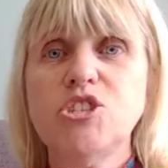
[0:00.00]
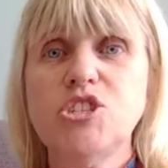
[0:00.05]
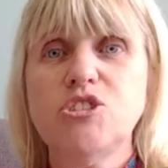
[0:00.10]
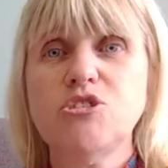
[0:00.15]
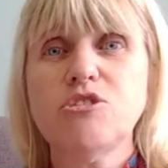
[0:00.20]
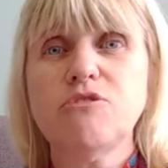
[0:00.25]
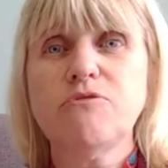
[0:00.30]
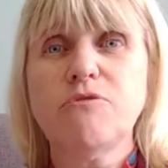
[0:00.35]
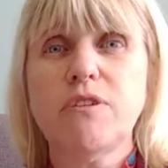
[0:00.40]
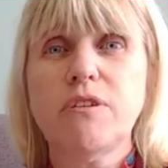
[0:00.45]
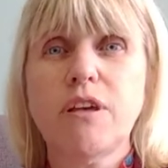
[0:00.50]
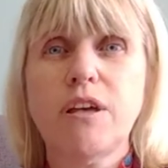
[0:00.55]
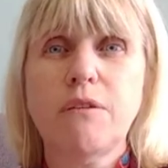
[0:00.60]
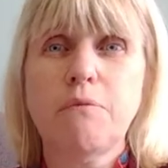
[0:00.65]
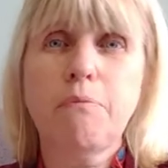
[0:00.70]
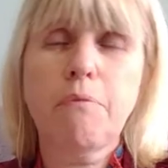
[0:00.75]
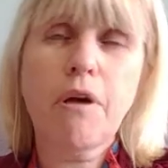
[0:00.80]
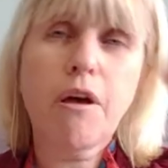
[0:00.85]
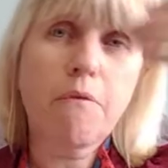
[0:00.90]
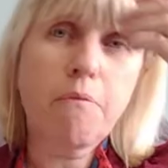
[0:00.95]
She does a
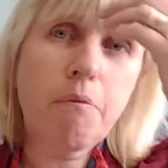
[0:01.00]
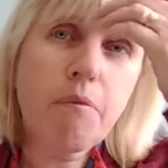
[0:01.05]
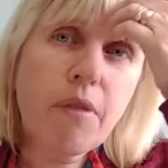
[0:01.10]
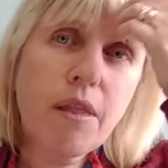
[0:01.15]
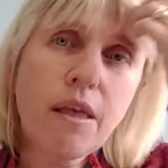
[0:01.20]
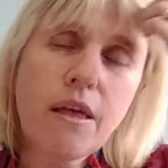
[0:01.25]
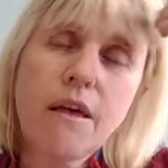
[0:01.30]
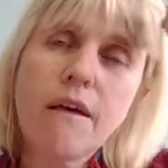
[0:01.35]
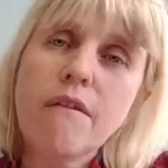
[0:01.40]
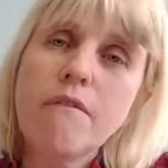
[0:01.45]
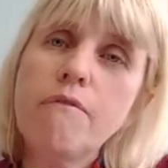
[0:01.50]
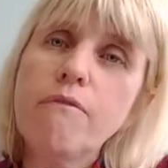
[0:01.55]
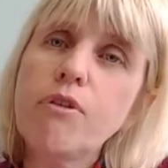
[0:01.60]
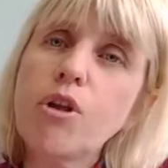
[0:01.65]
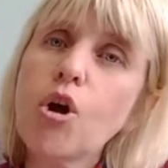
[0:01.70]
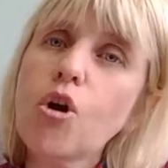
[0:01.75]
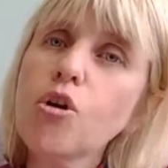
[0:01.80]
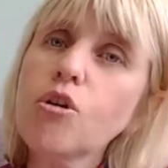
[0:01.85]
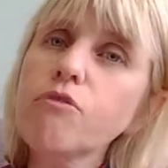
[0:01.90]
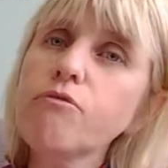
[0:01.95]

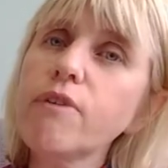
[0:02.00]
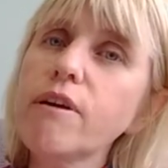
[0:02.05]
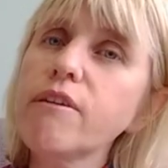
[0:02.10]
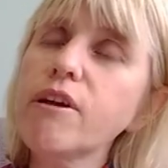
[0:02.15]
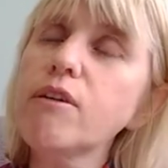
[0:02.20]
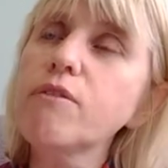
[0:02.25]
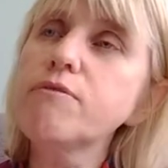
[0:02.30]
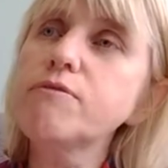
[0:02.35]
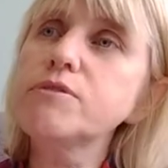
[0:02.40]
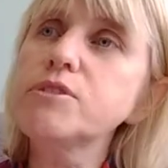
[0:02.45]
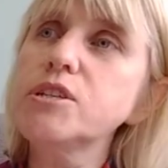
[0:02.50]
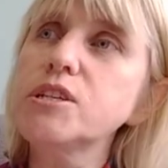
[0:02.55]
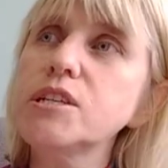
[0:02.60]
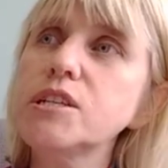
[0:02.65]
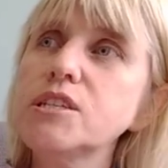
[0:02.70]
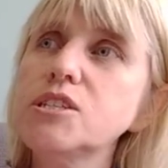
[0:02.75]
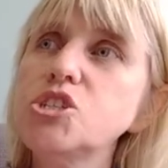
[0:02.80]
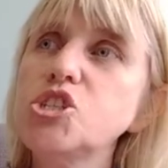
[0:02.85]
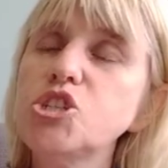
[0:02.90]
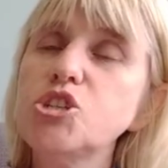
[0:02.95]
vlog very often,
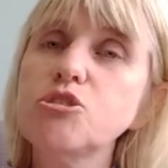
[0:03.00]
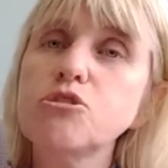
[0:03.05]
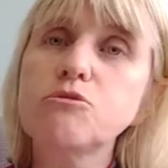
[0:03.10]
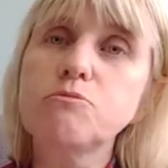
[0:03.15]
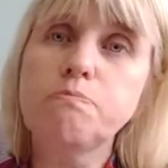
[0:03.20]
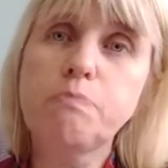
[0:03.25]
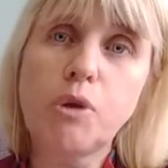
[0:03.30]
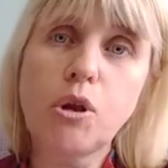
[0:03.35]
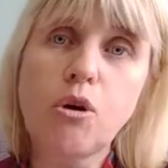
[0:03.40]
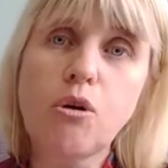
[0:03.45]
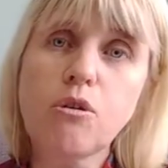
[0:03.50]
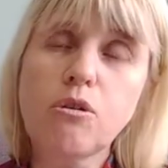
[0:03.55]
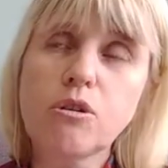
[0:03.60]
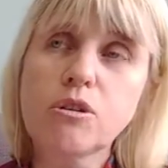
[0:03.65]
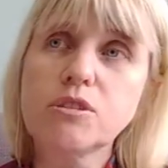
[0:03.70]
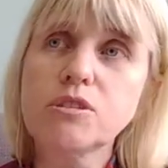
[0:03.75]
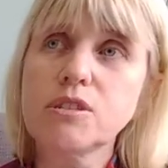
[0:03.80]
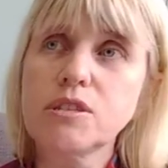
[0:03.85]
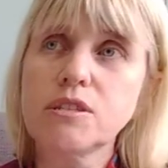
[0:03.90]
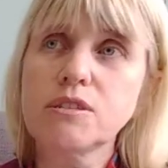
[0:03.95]
and she does
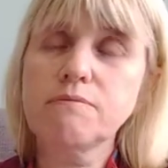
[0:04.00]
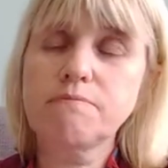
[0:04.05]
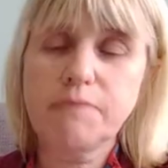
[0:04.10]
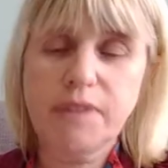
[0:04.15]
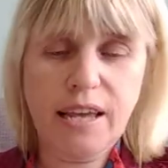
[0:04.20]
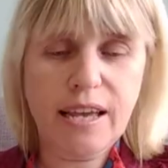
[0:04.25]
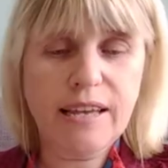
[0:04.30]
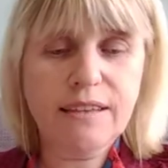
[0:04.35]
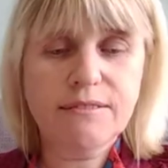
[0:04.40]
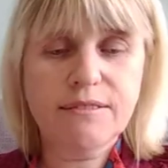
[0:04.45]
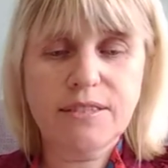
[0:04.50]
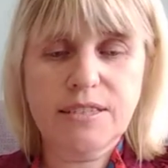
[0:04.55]
blogs, and yeah,